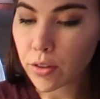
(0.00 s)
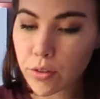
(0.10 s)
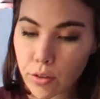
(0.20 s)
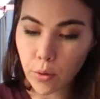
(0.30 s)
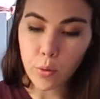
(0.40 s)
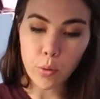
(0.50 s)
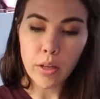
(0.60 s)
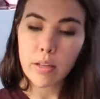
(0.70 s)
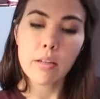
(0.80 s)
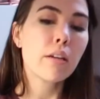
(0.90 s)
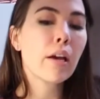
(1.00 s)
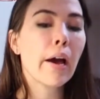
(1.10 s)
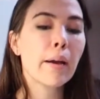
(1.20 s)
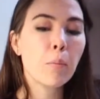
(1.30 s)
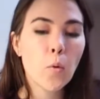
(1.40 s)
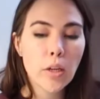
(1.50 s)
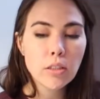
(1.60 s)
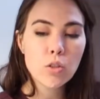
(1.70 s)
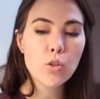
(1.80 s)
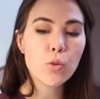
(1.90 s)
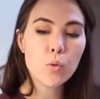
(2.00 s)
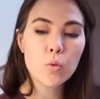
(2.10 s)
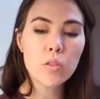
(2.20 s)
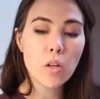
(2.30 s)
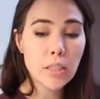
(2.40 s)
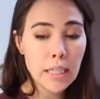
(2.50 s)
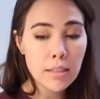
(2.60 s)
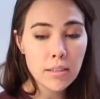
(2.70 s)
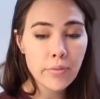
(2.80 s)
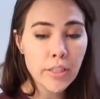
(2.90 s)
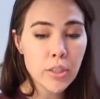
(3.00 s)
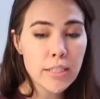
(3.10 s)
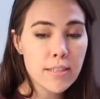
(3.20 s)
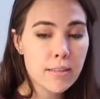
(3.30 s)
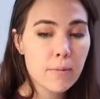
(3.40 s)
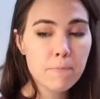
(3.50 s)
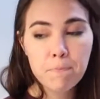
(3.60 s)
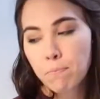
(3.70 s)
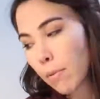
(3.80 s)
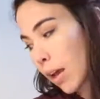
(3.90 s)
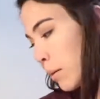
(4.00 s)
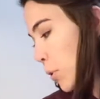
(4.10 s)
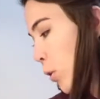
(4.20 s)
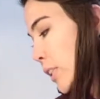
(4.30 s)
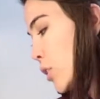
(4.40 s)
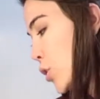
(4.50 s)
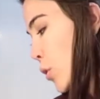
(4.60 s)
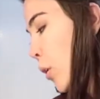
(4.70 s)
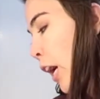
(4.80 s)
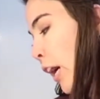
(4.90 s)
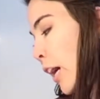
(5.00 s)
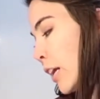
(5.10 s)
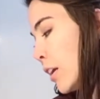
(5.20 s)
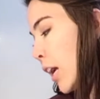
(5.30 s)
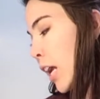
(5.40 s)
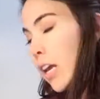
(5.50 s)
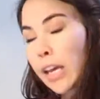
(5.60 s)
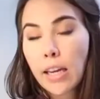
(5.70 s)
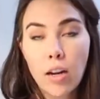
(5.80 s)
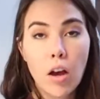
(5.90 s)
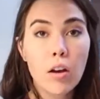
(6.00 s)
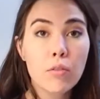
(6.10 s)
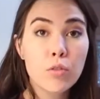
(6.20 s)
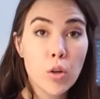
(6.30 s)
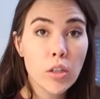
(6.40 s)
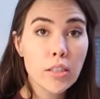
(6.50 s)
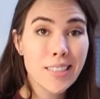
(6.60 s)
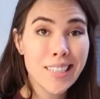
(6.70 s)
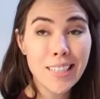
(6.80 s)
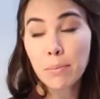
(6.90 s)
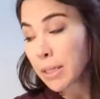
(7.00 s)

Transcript: so I'm going to saute these veggies. I'm going to add a can of dark kidney